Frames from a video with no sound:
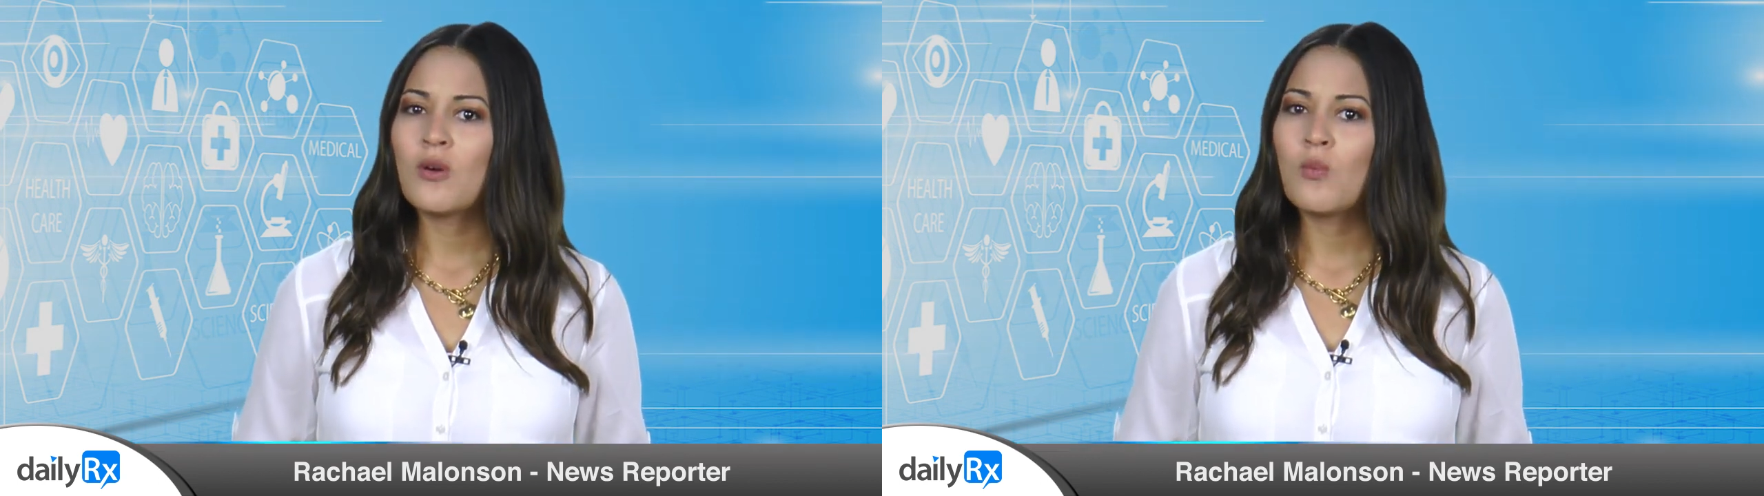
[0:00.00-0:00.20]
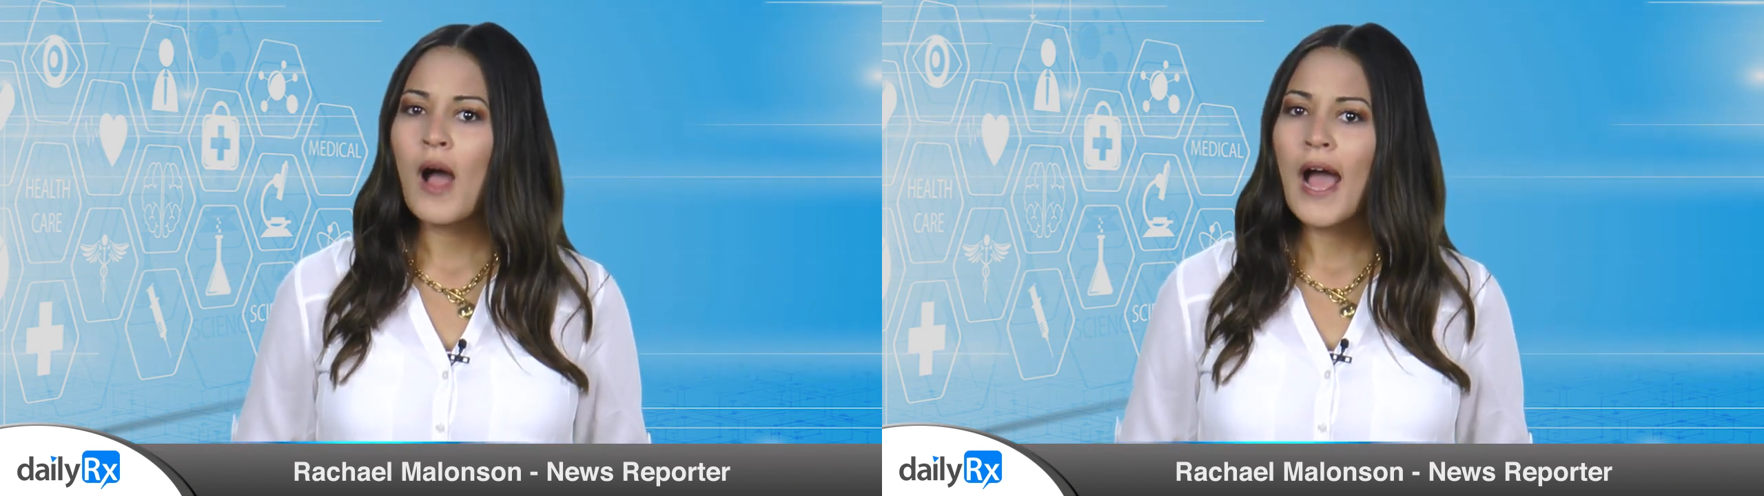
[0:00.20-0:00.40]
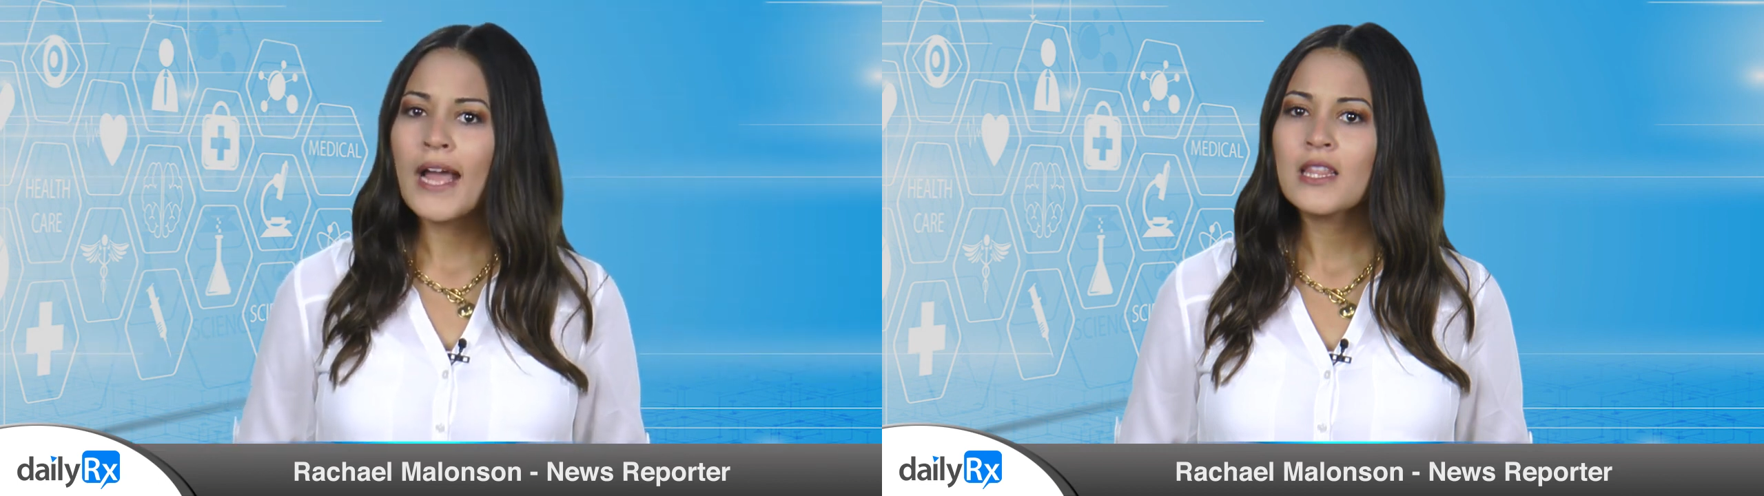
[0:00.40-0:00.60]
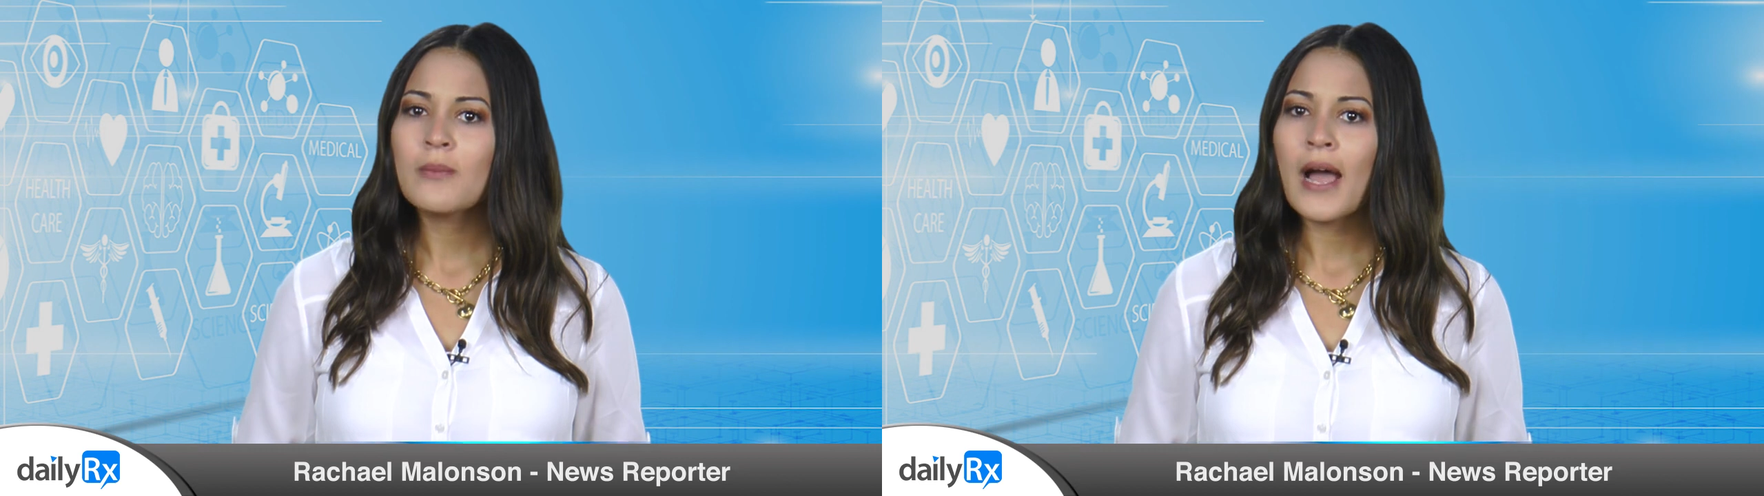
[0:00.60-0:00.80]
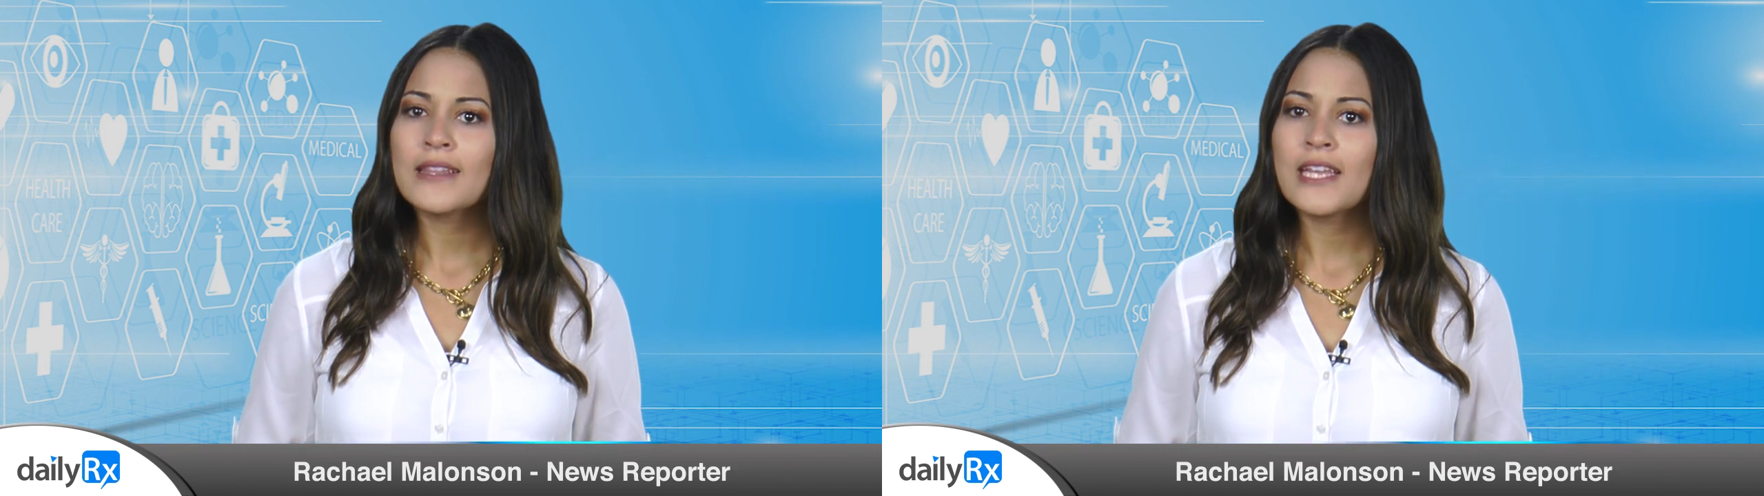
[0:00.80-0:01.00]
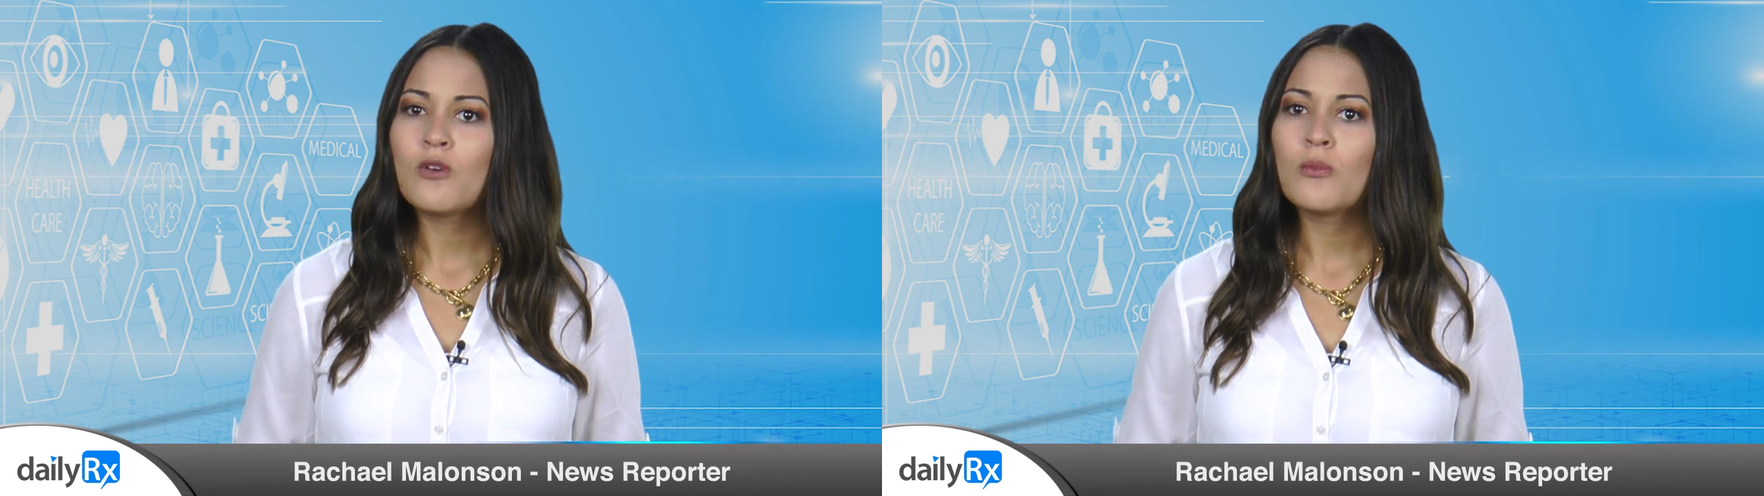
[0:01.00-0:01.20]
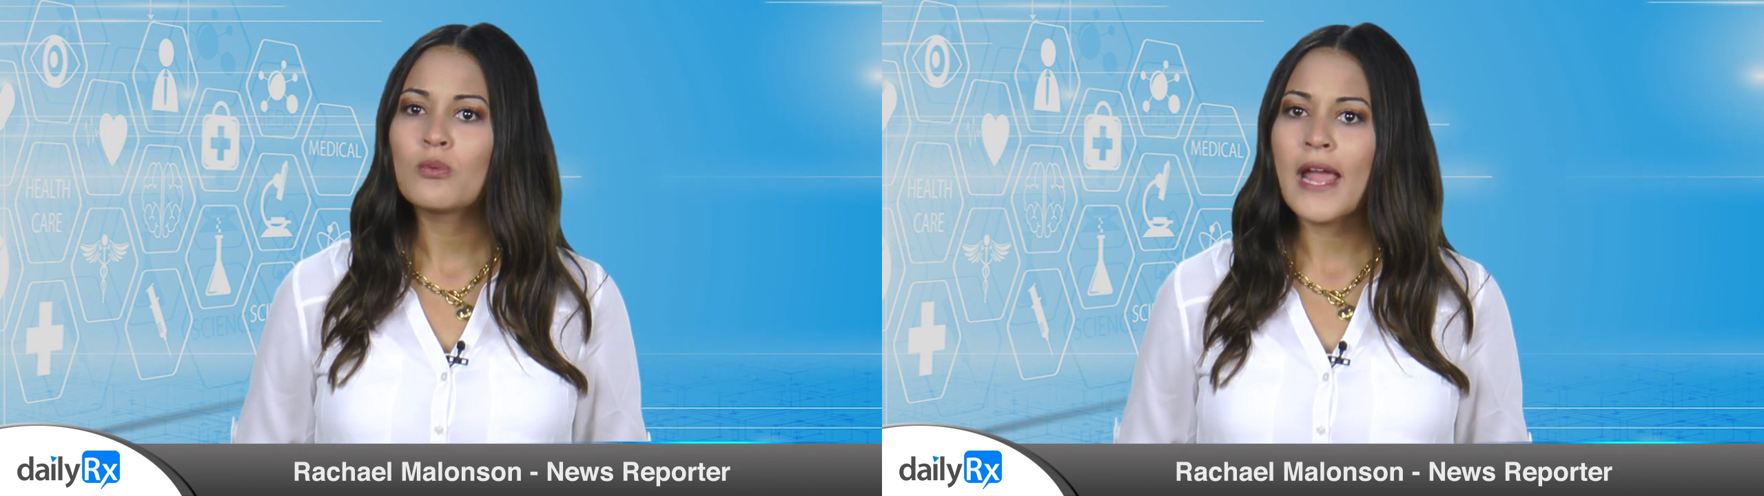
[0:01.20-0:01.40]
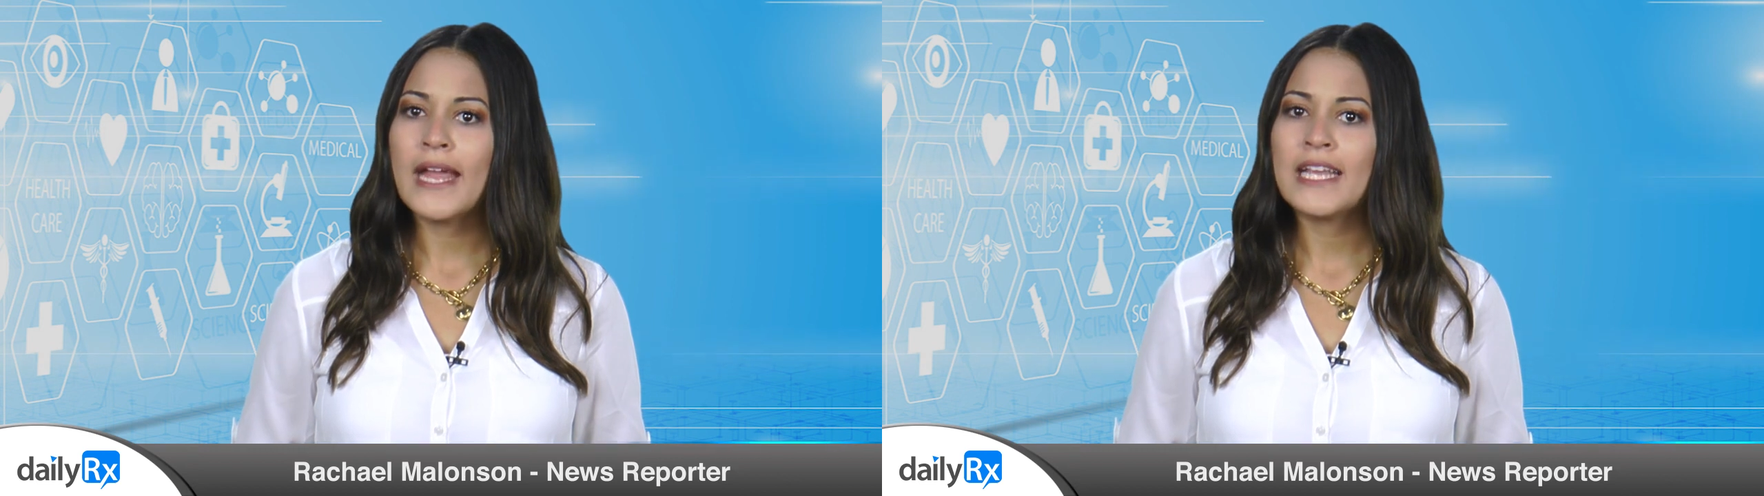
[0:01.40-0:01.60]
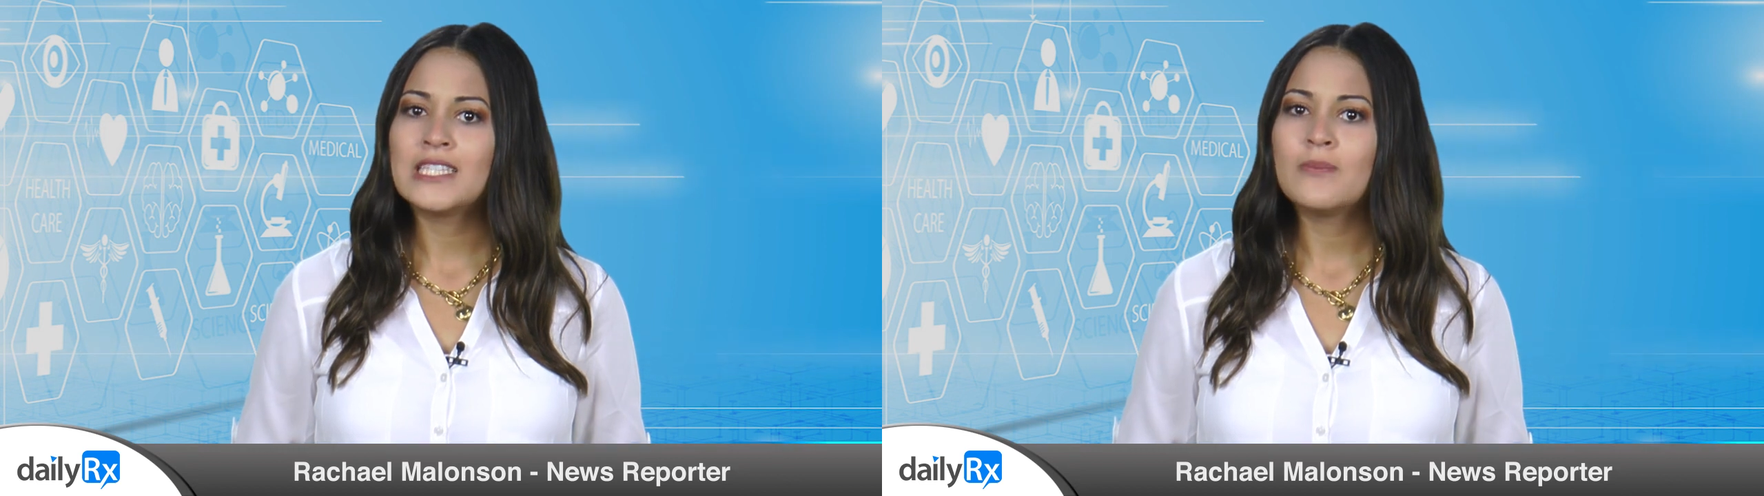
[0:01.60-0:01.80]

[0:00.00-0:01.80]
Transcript: why the bilingual brain is